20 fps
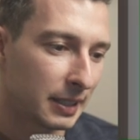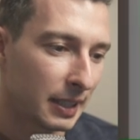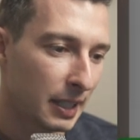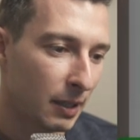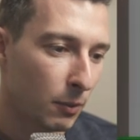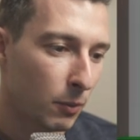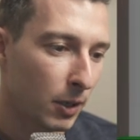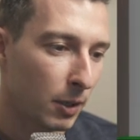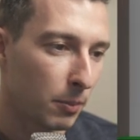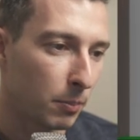
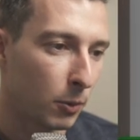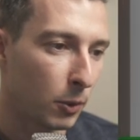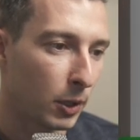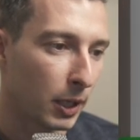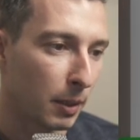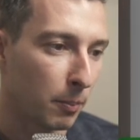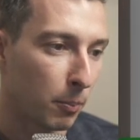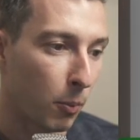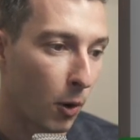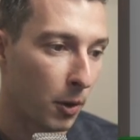I want to book
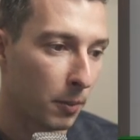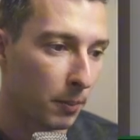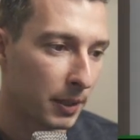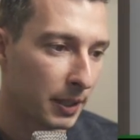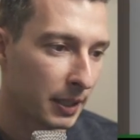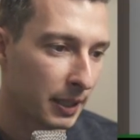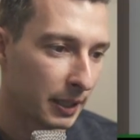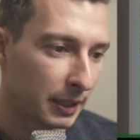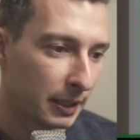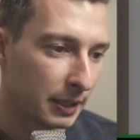an
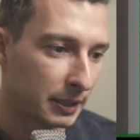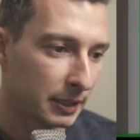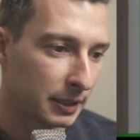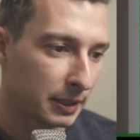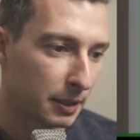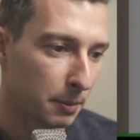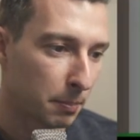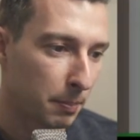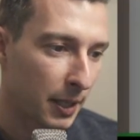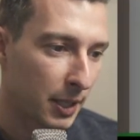appointment, and this
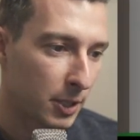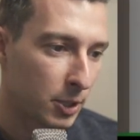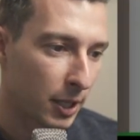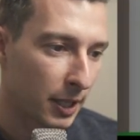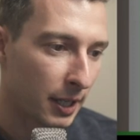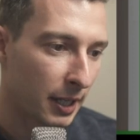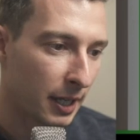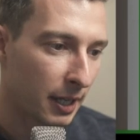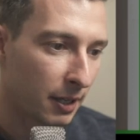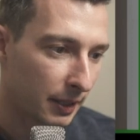is the page
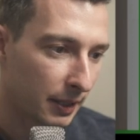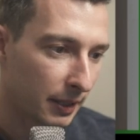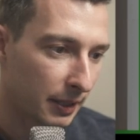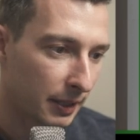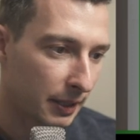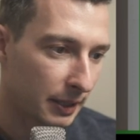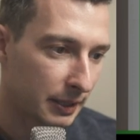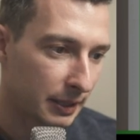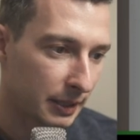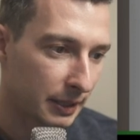I have.
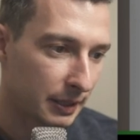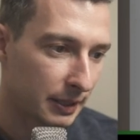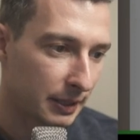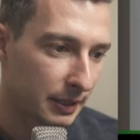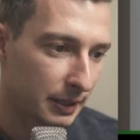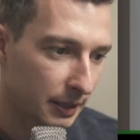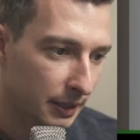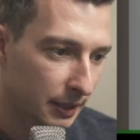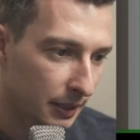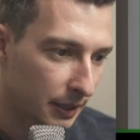This
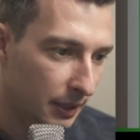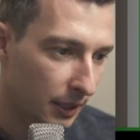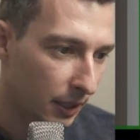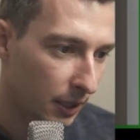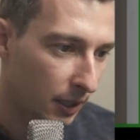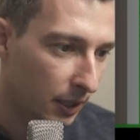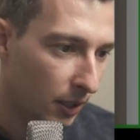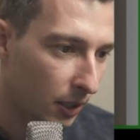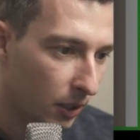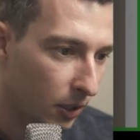is
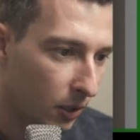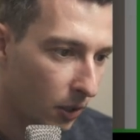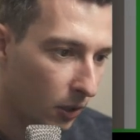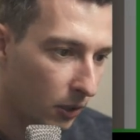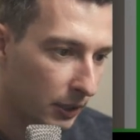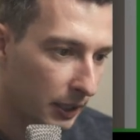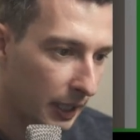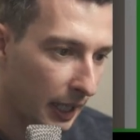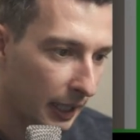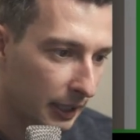the
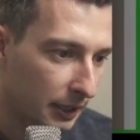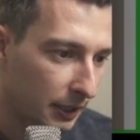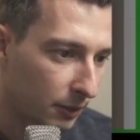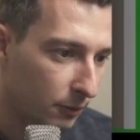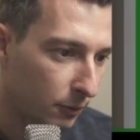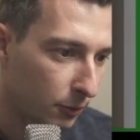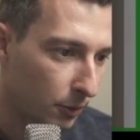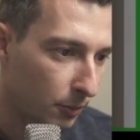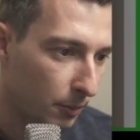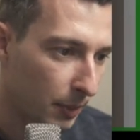contact
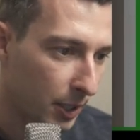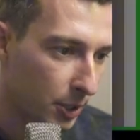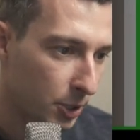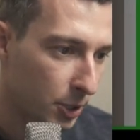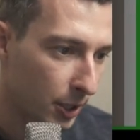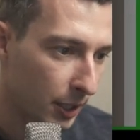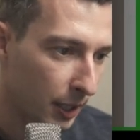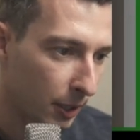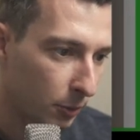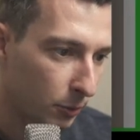
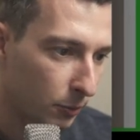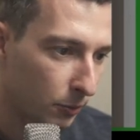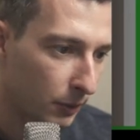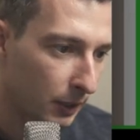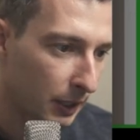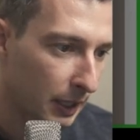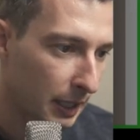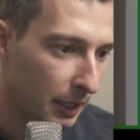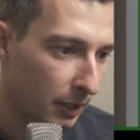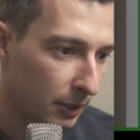information I would
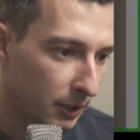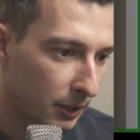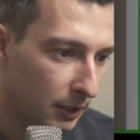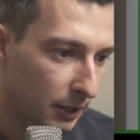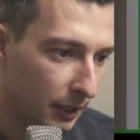fill out.